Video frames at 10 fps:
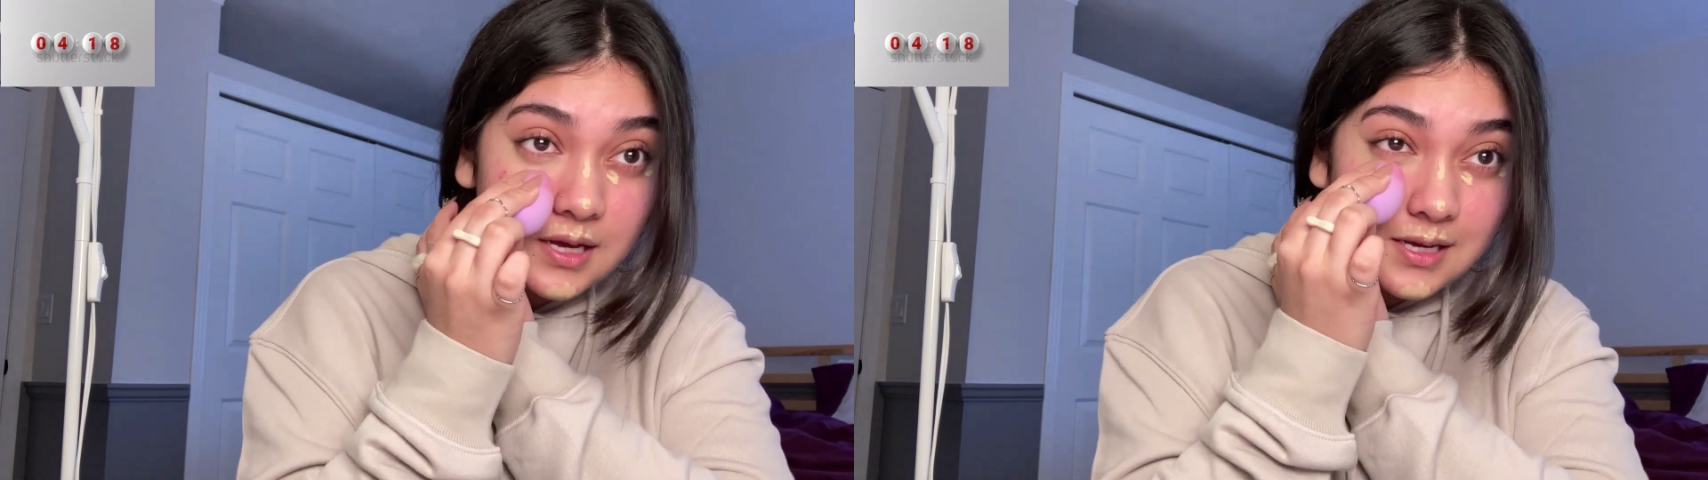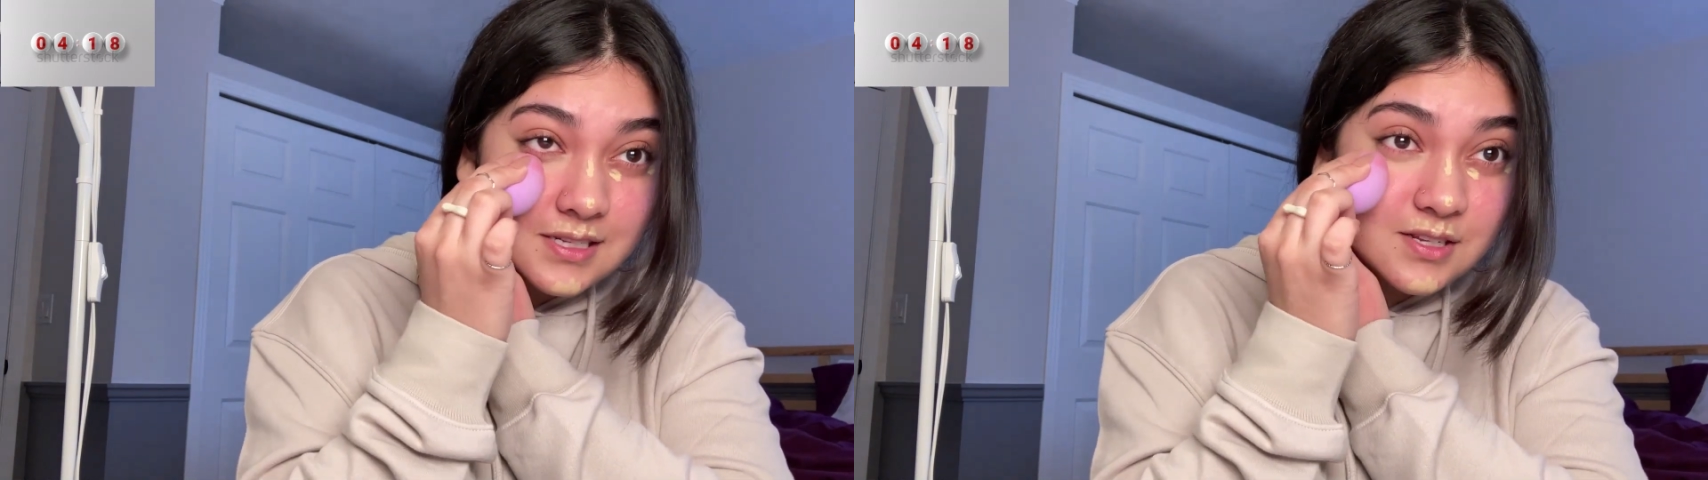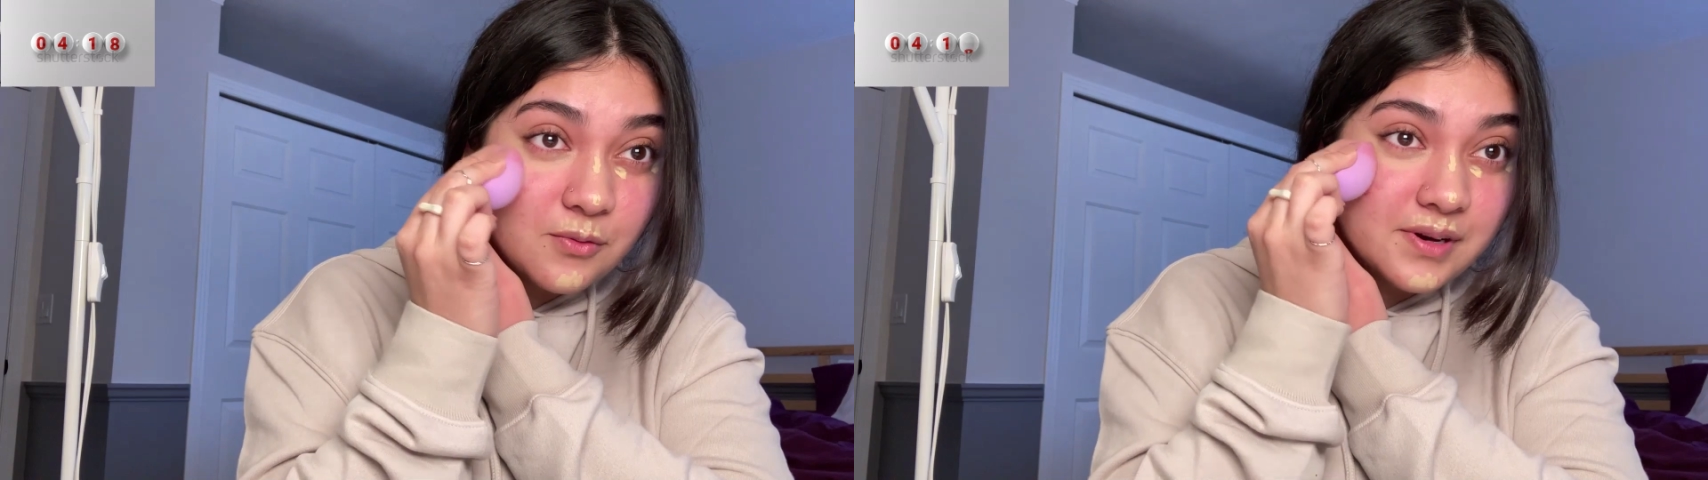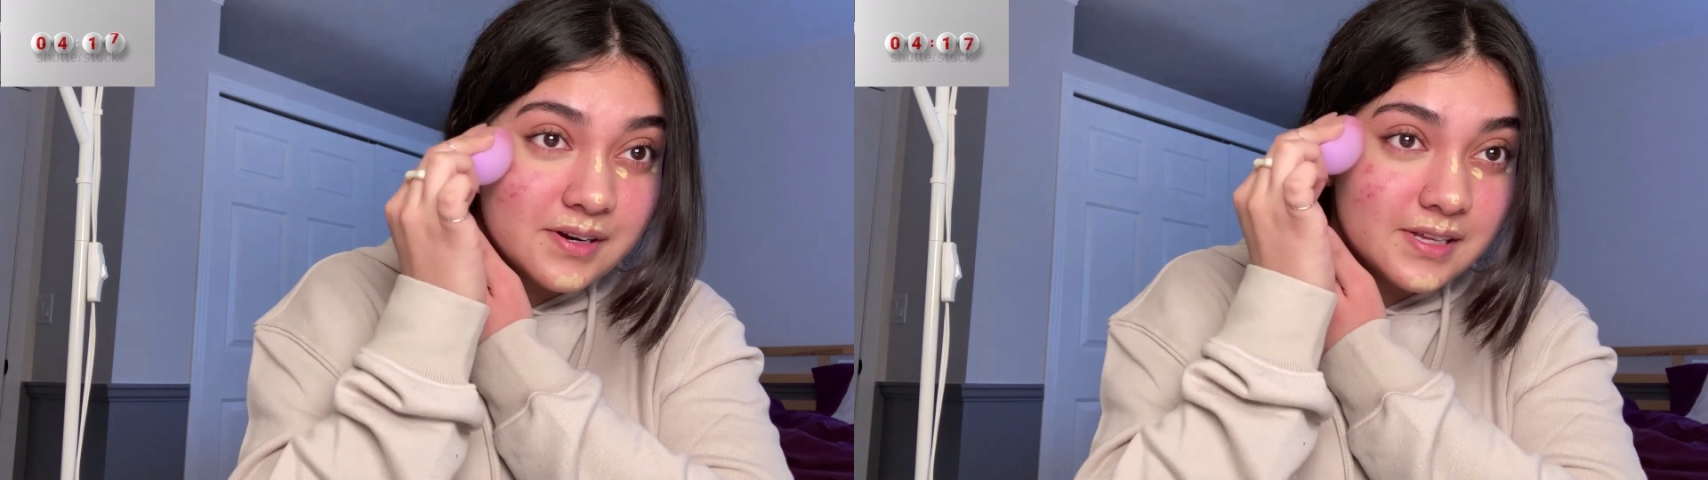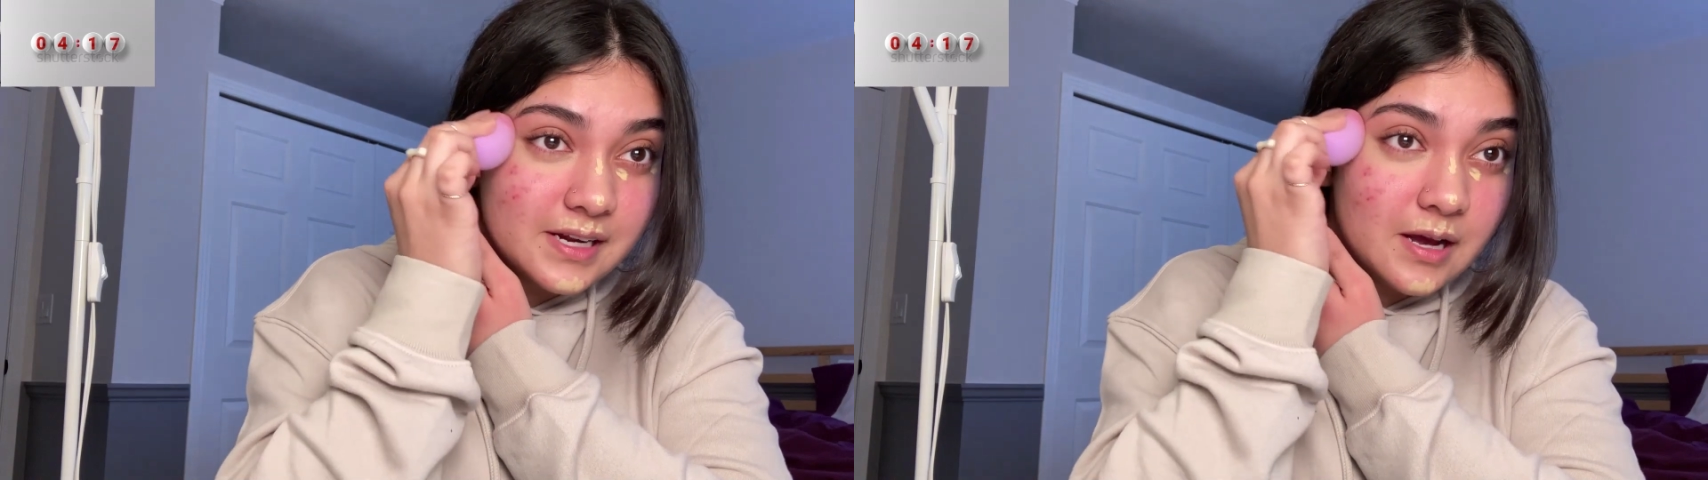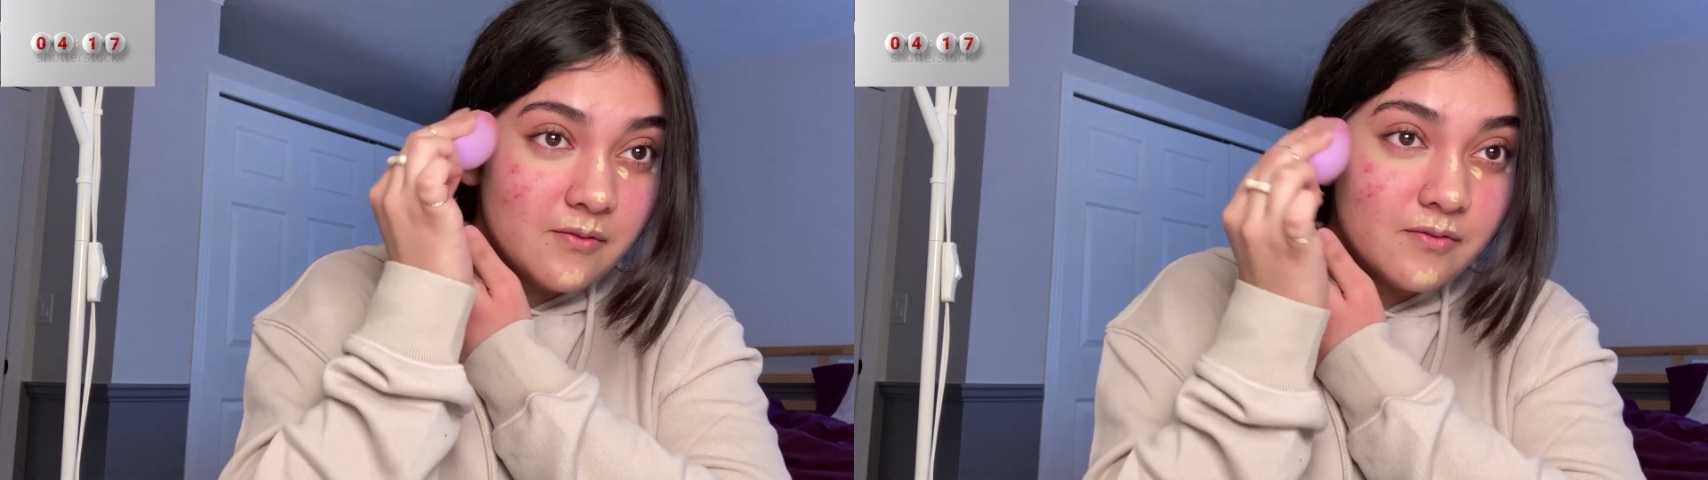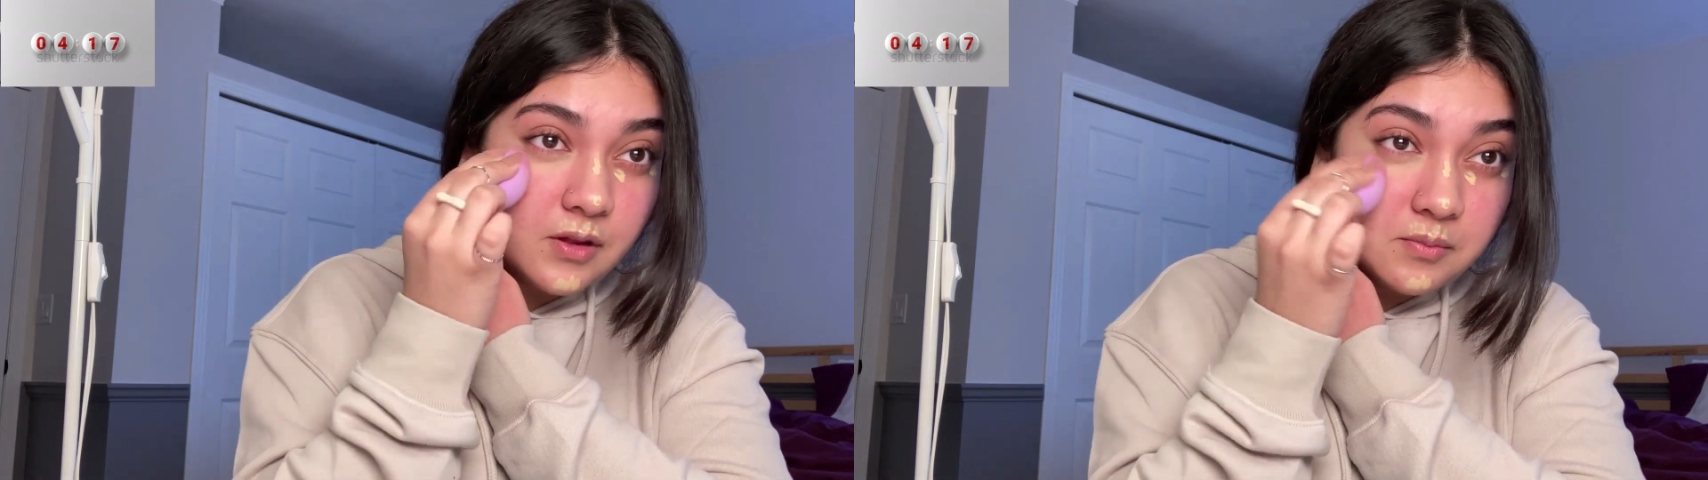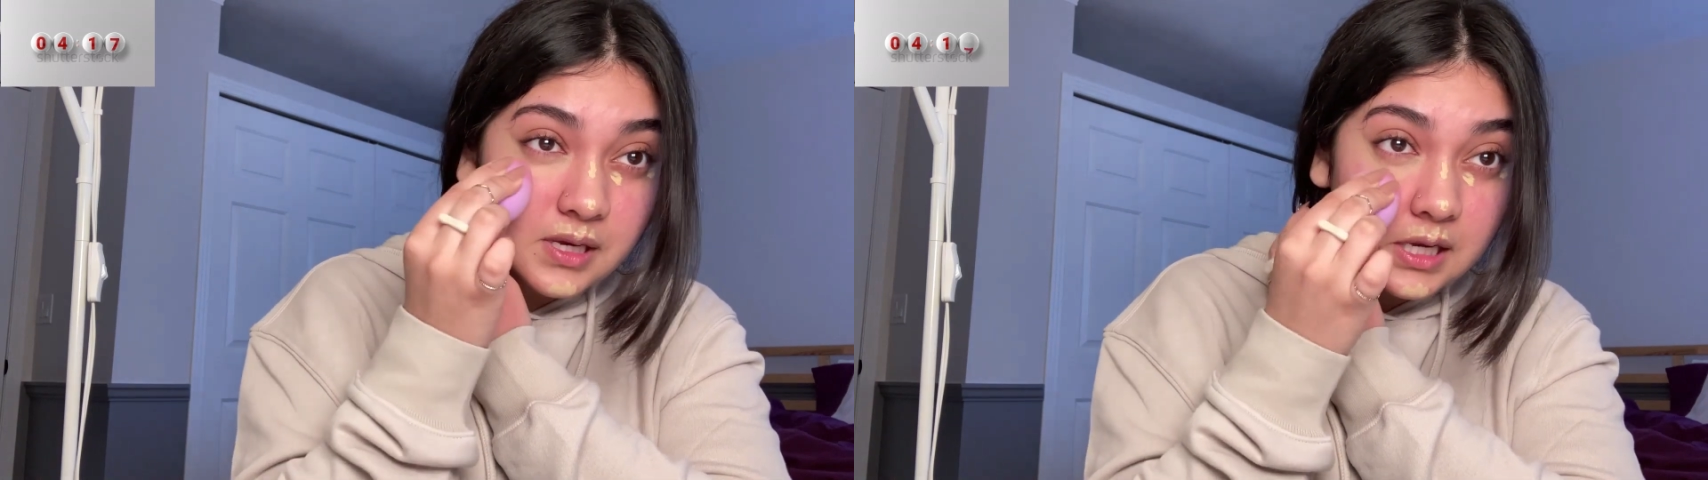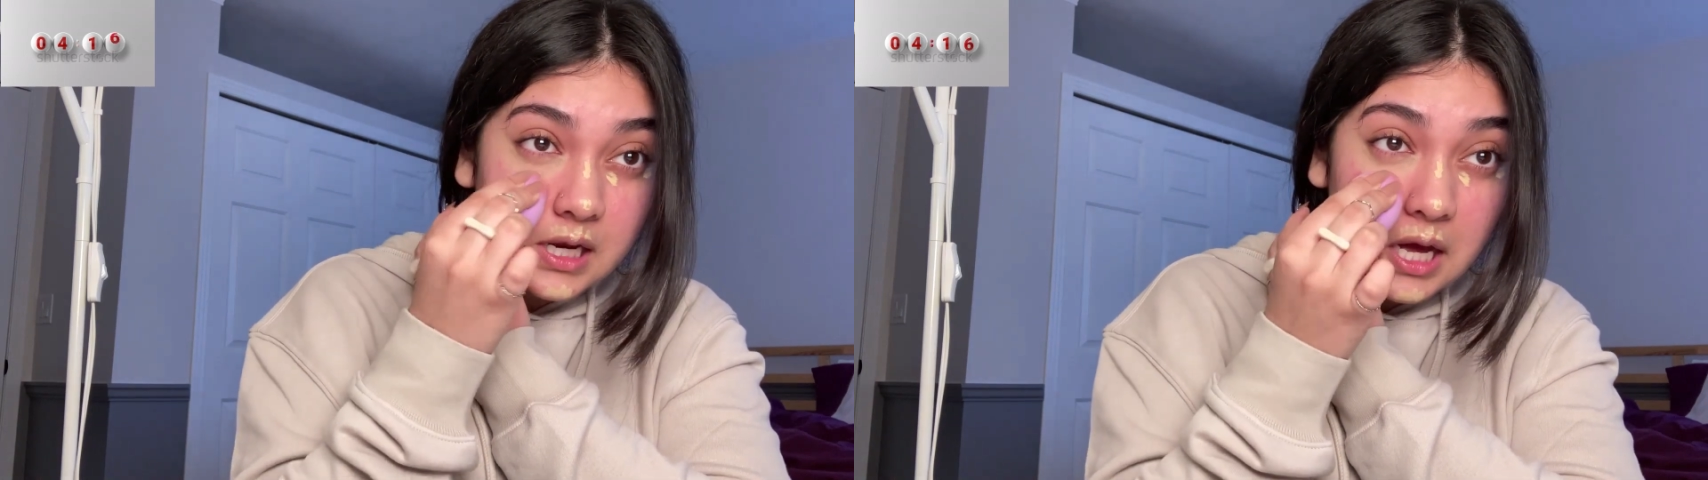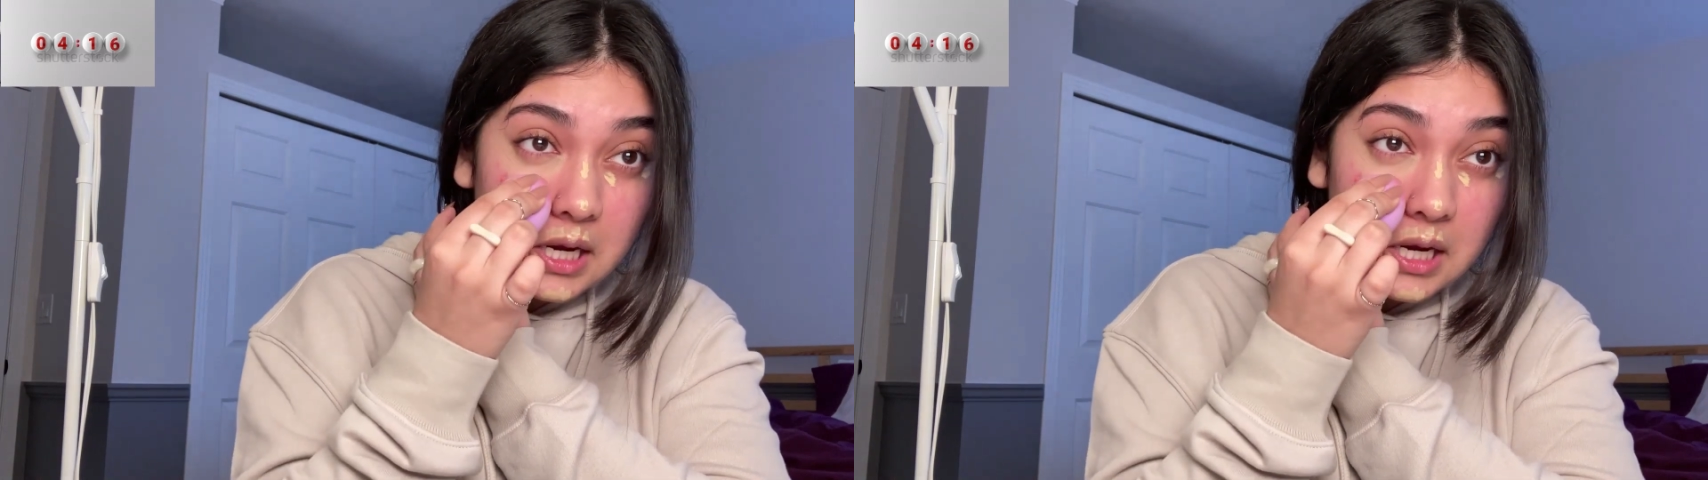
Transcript: It's so weird that I'm filming an